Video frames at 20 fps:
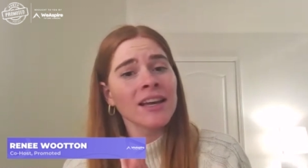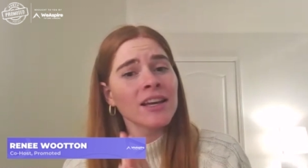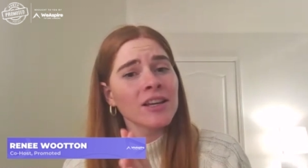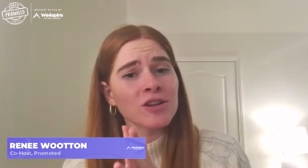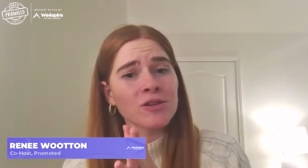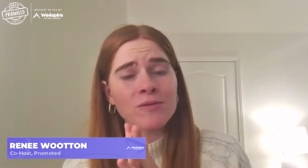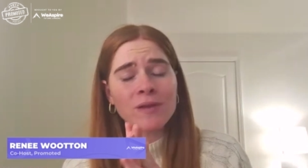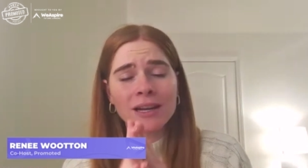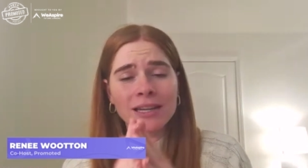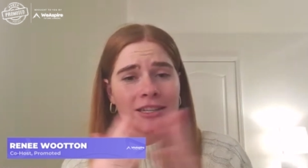
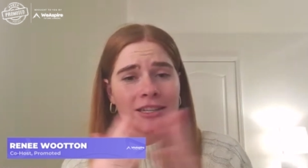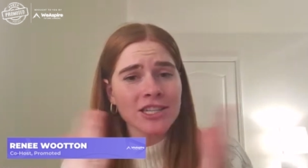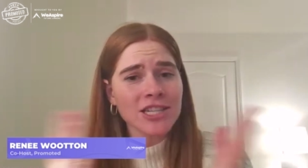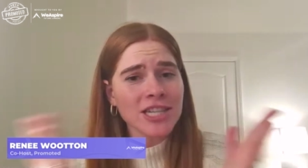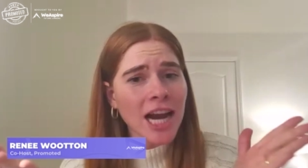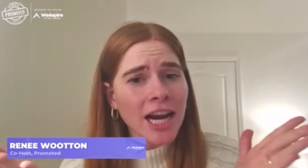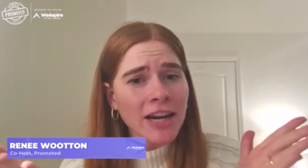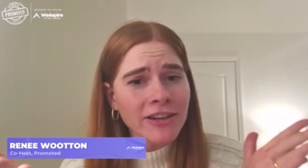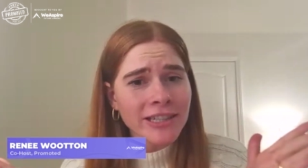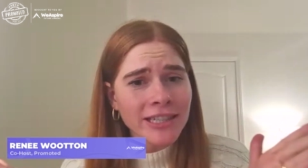You run a
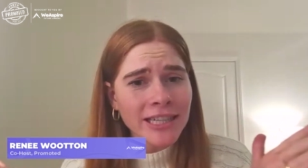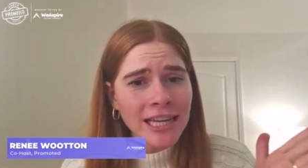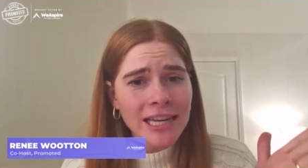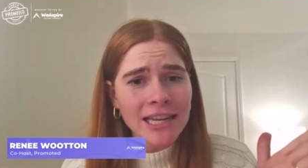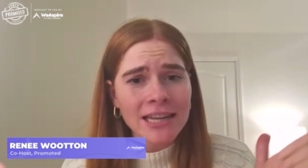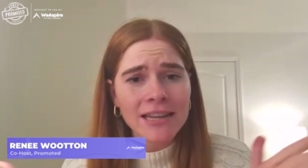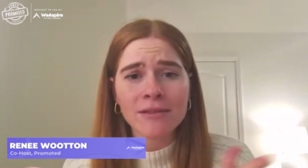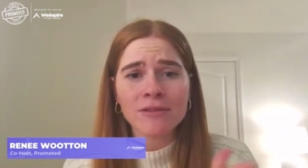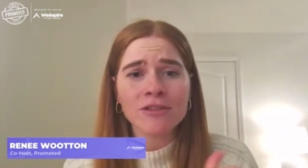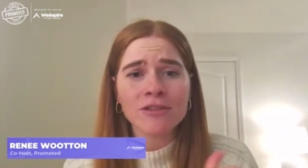
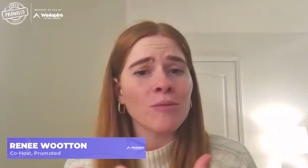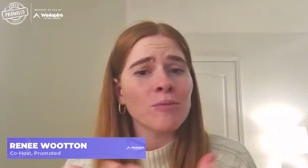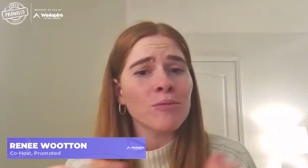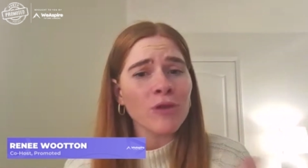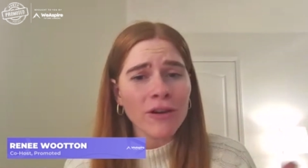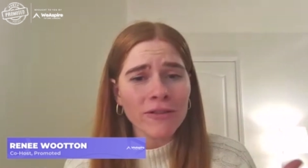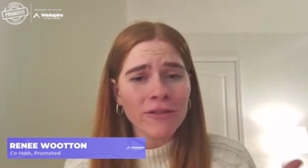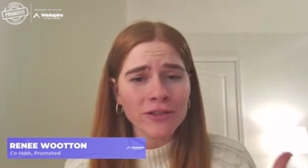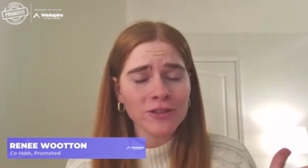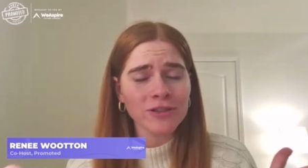charity, a
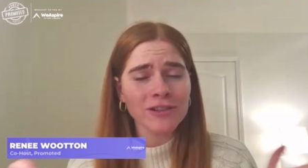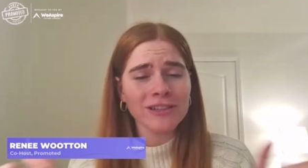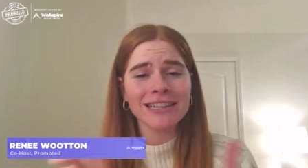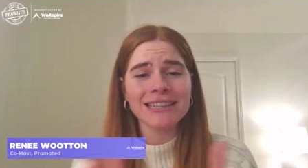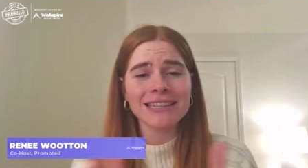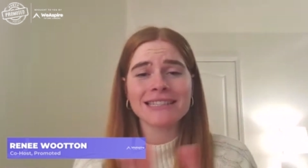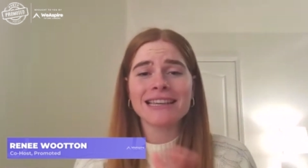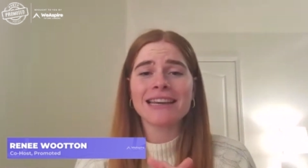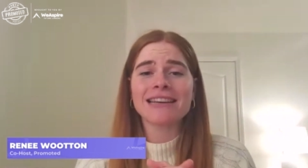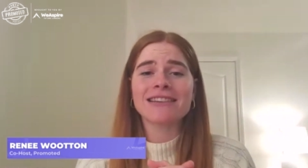nonprofit
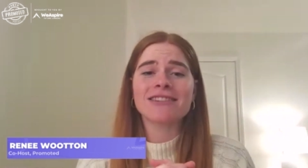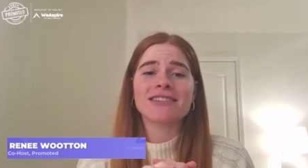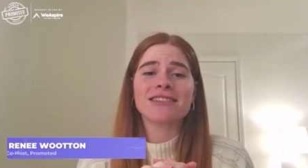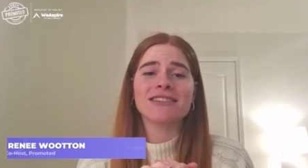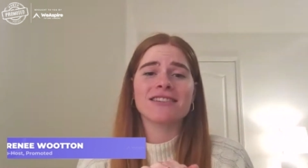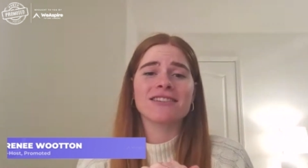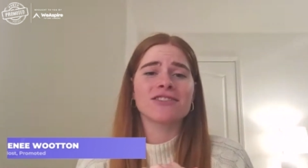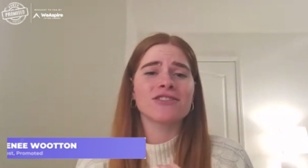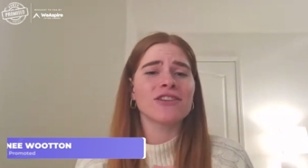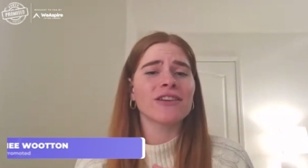
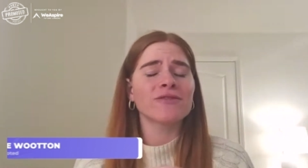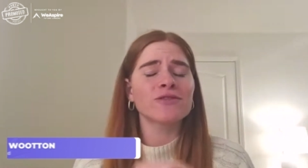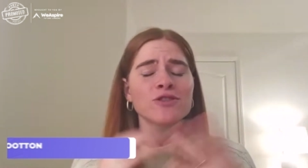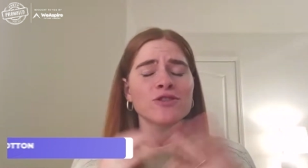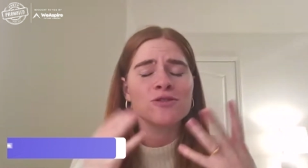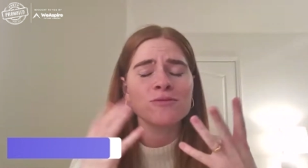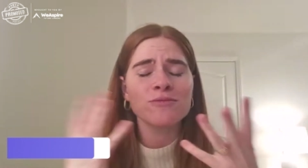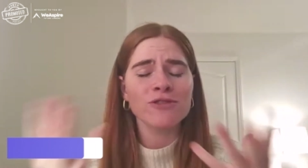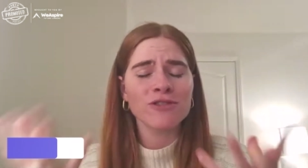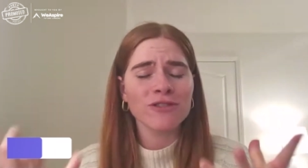organization, you have
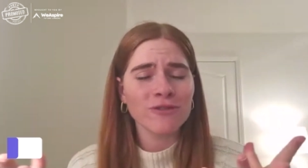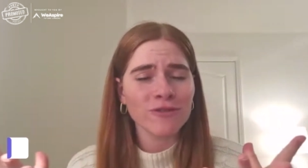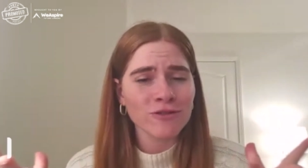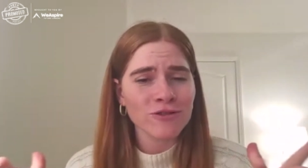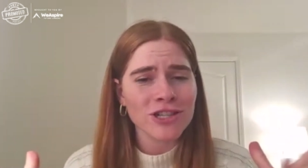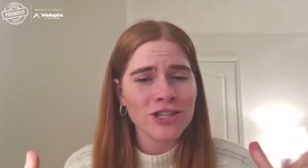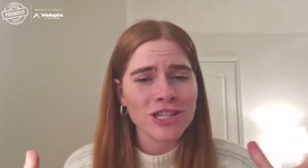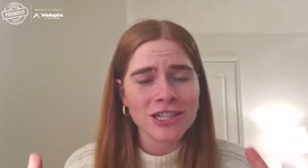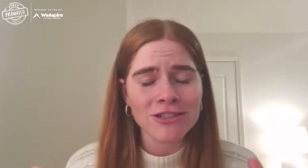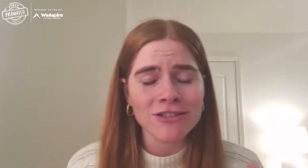two beautiful
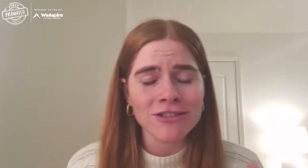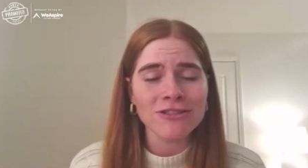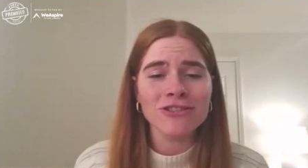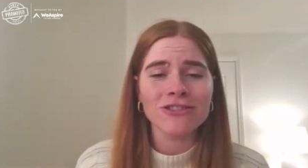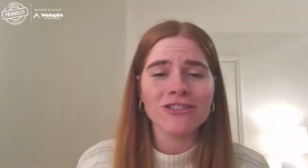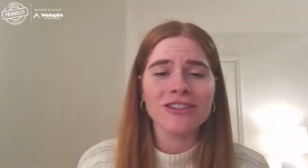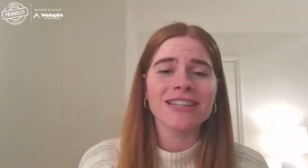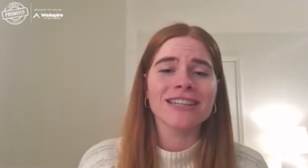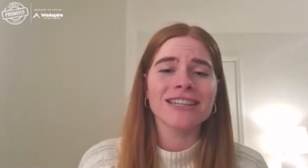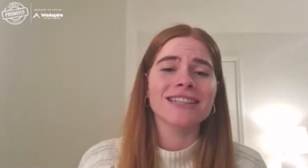
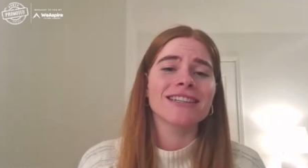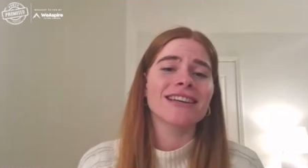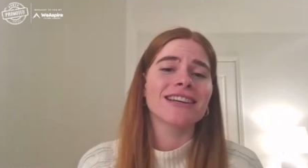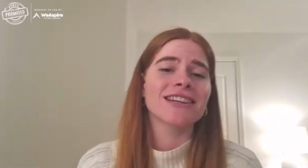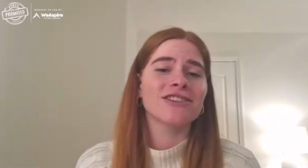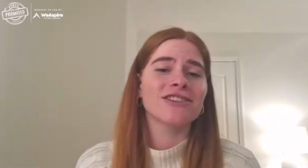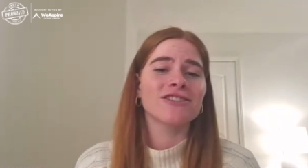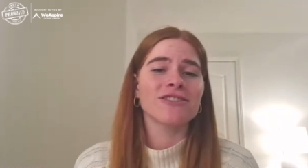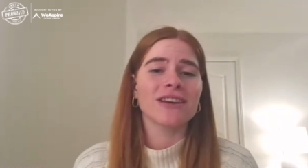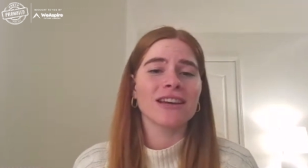
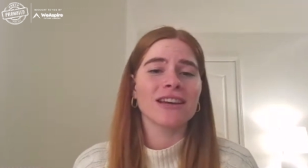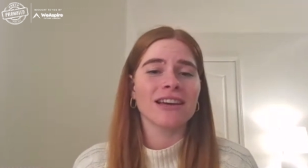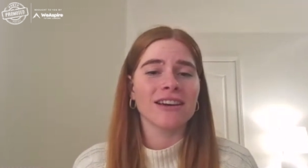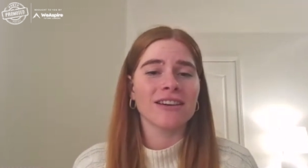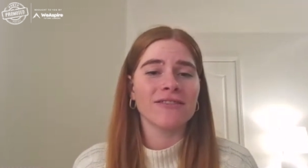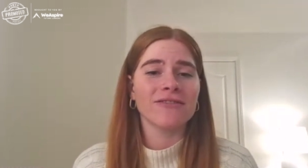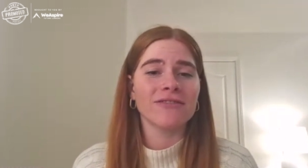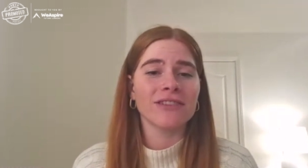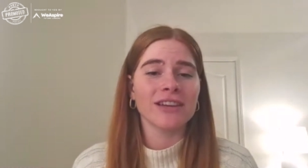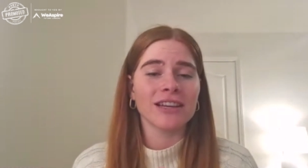children, you
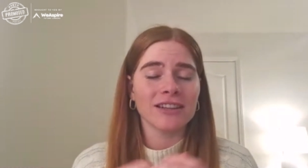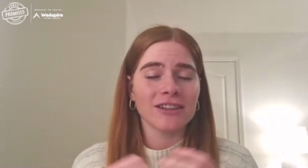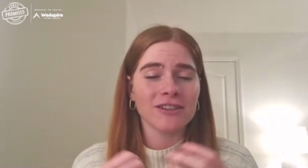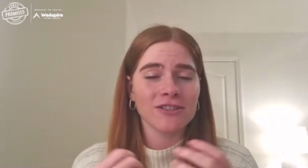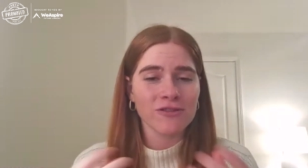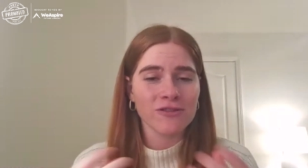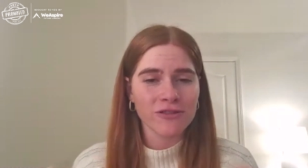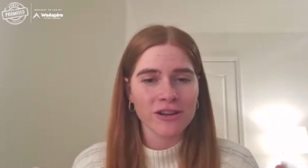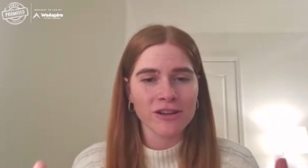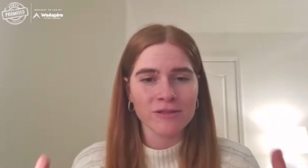have an
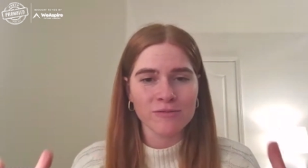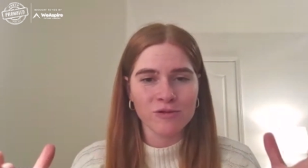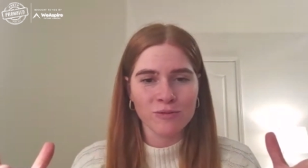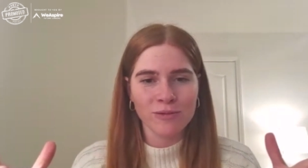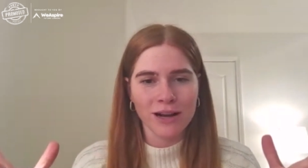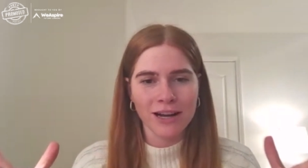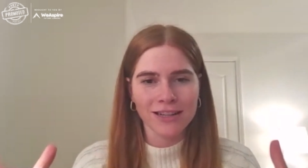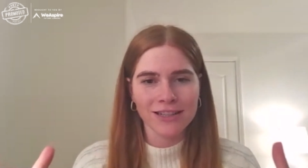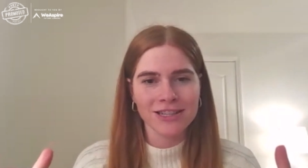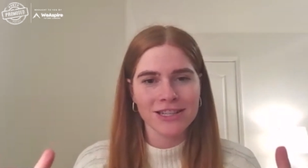incredible
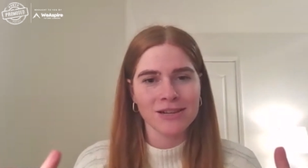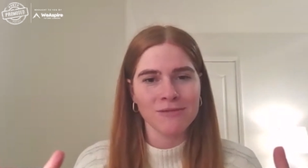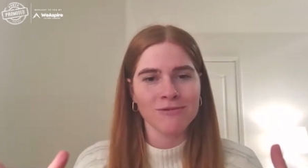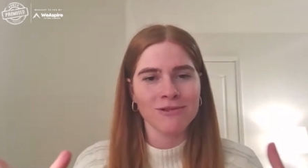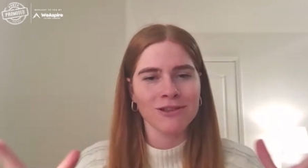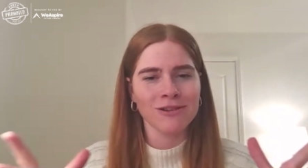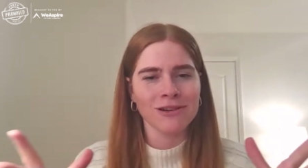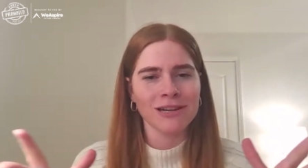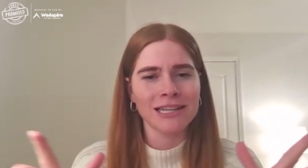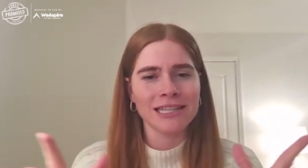partnership with
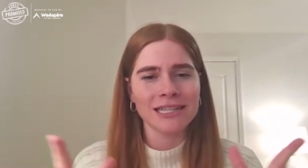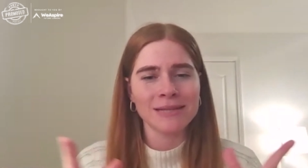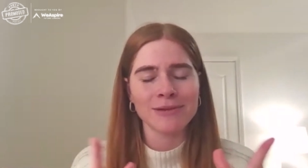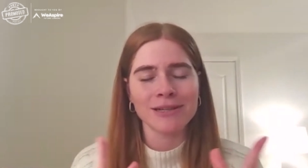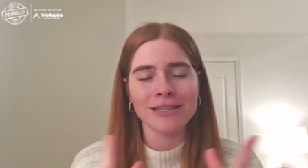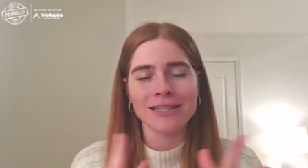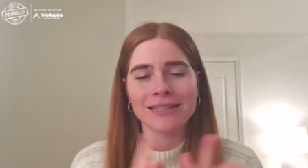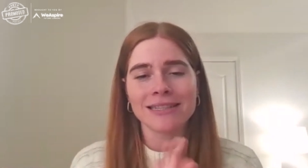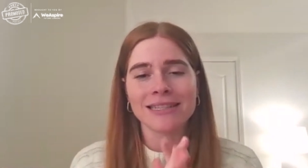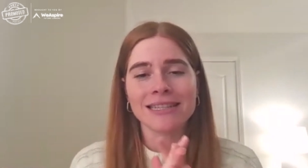your
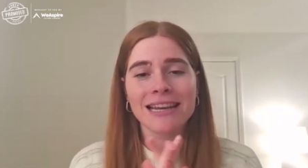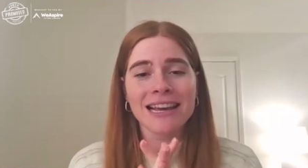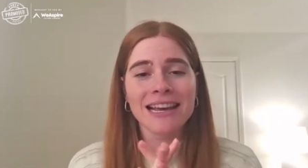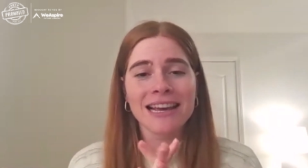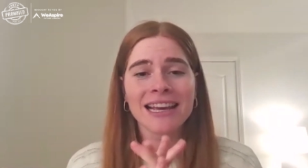husband.